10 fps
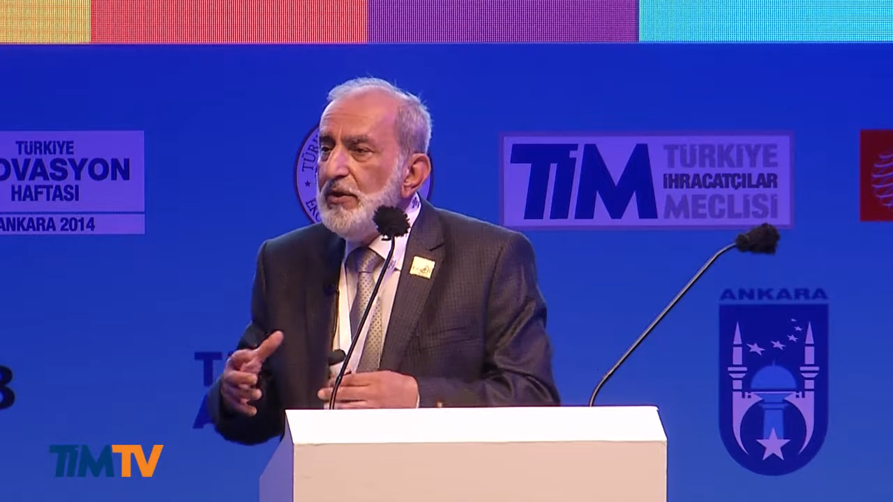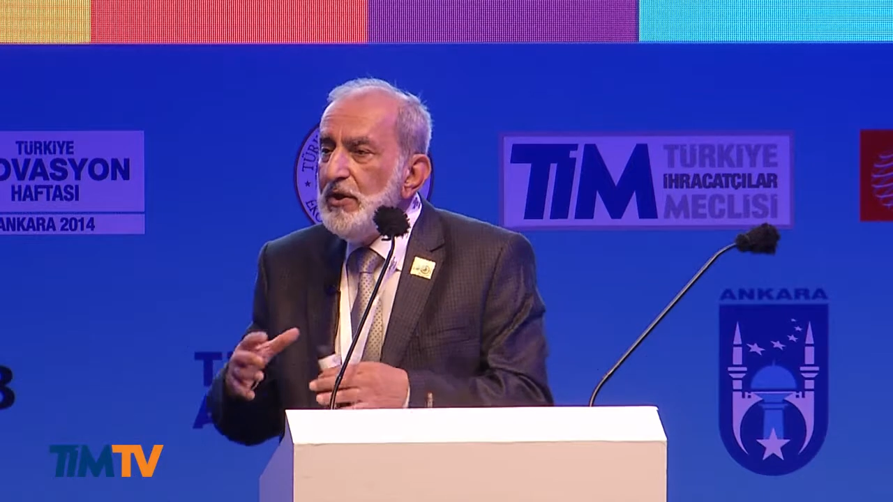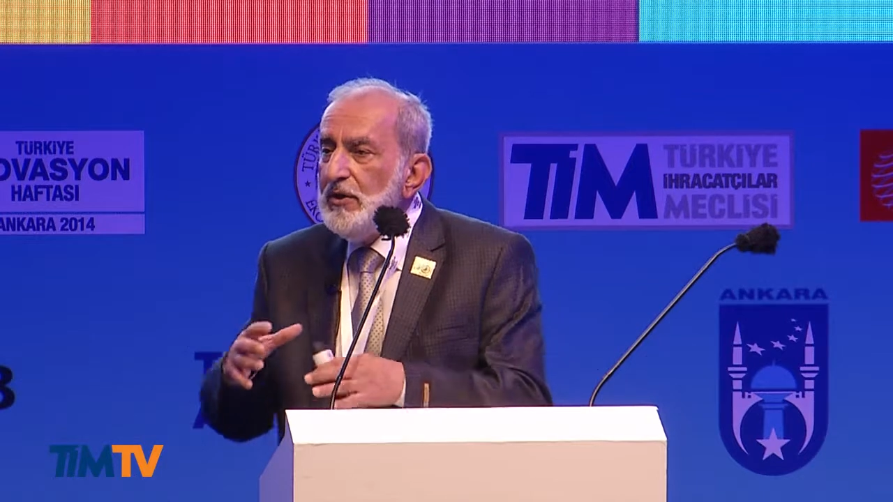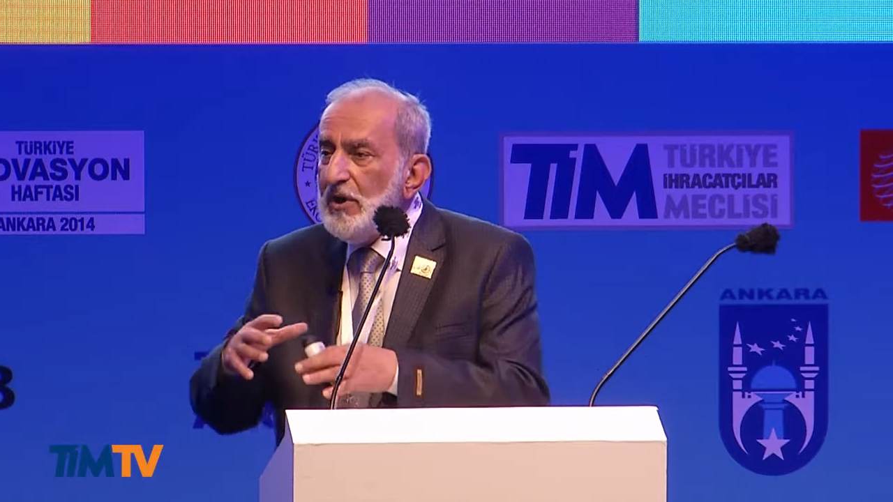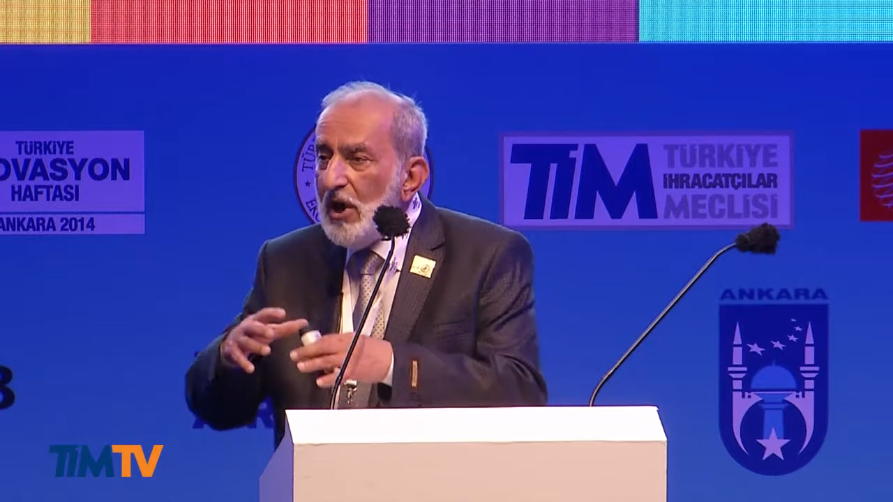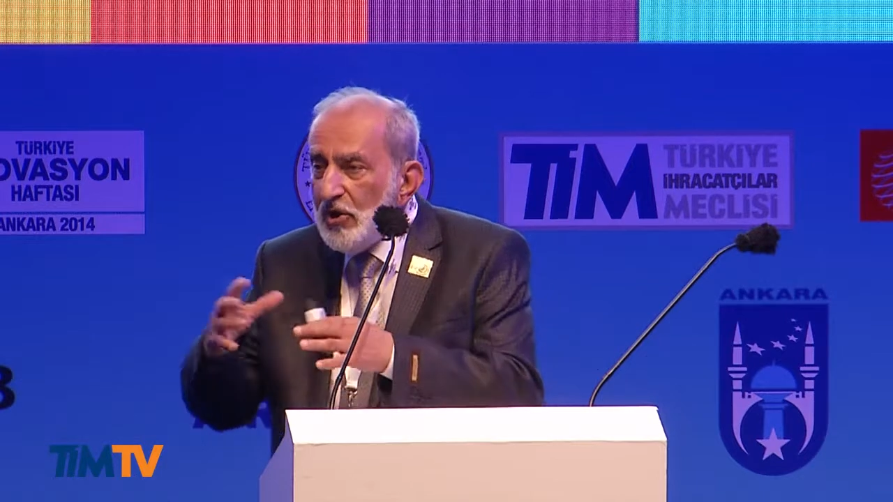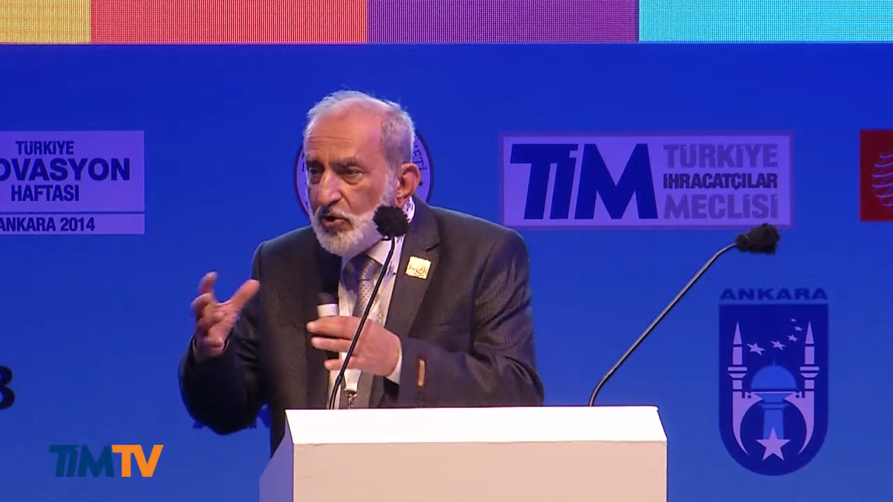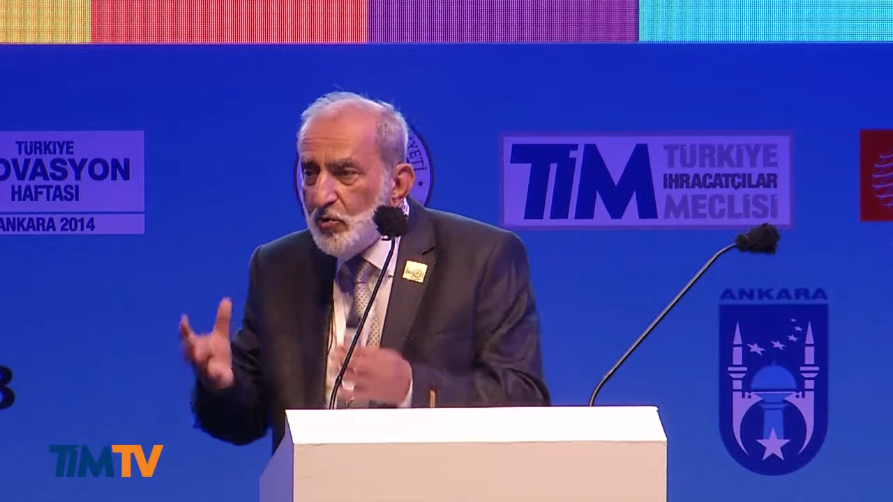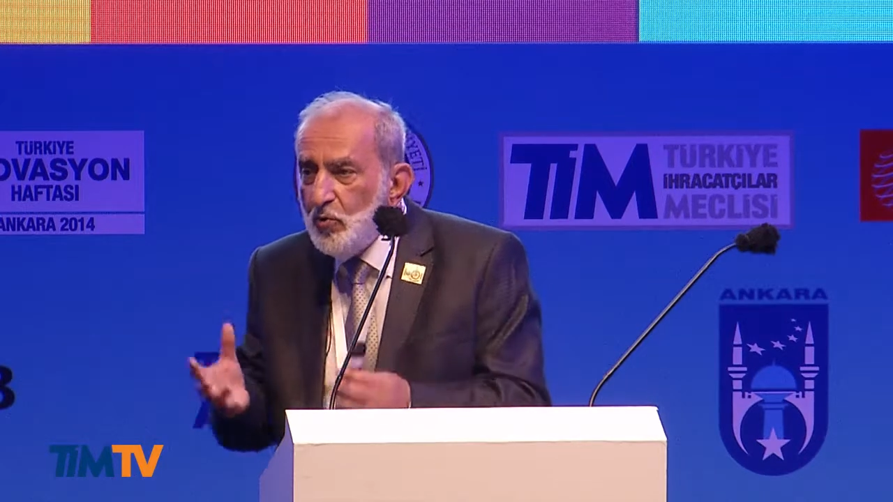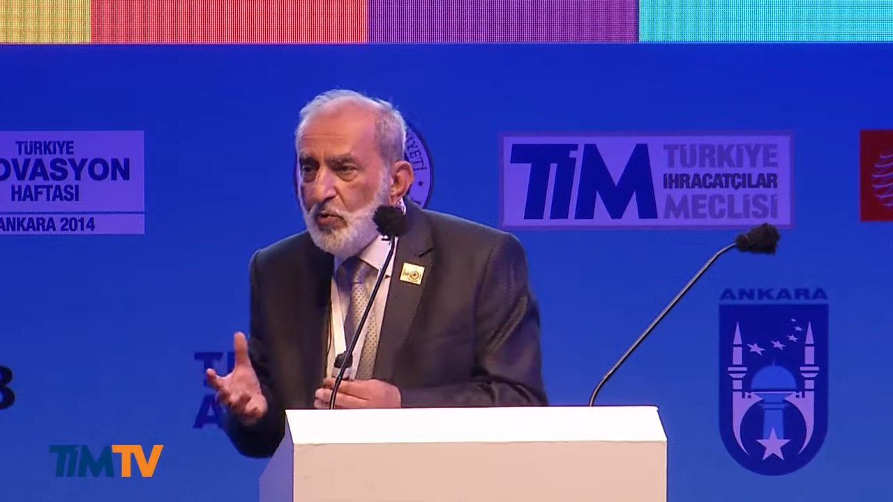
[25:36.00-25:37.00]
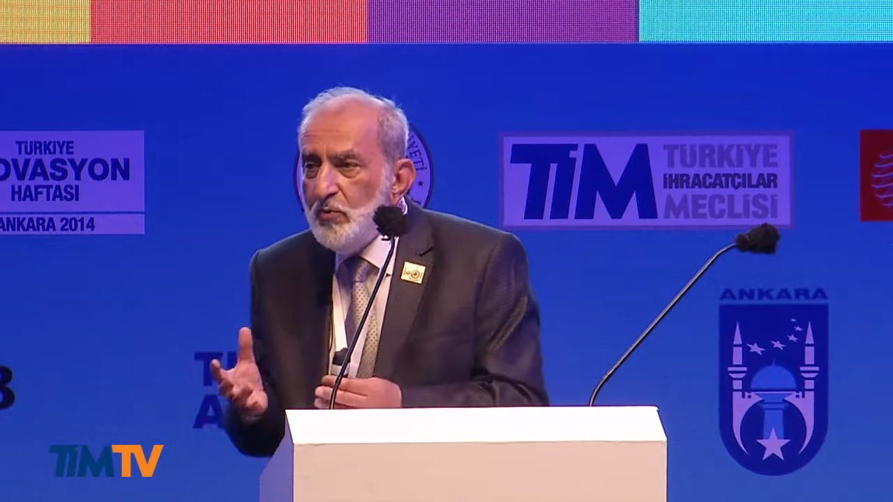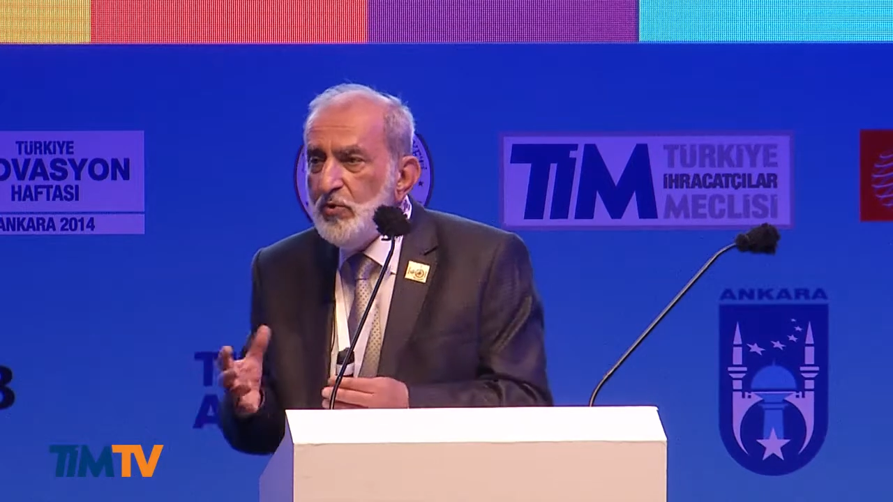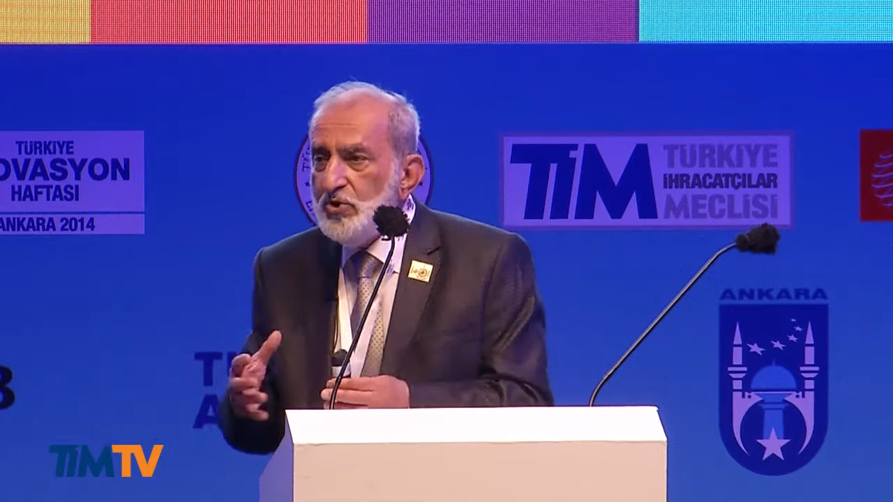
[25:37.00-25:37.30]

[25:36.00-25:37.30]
the dark room,